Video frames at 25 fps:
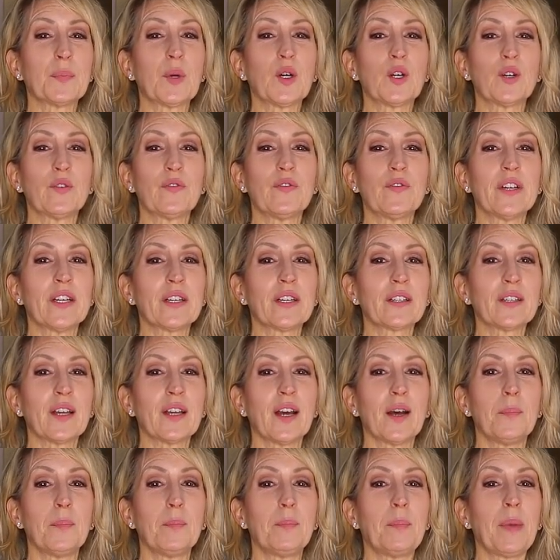perfect,
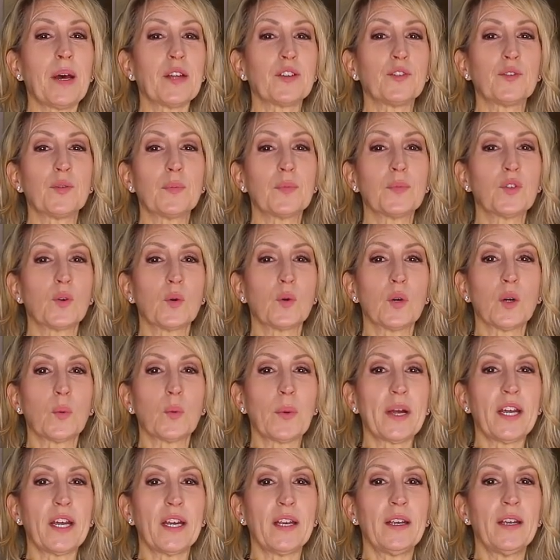a bedroom
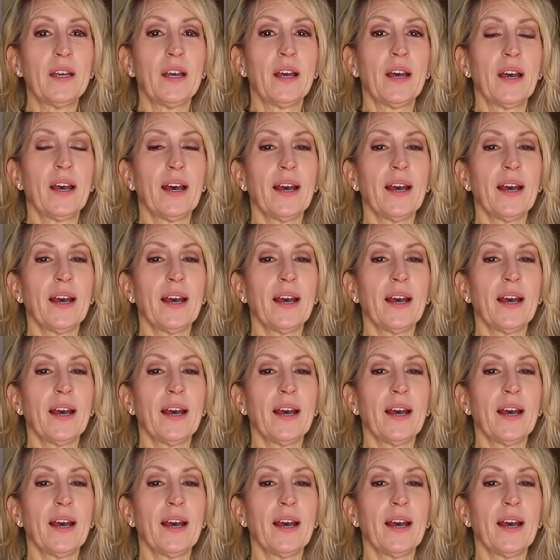doorway,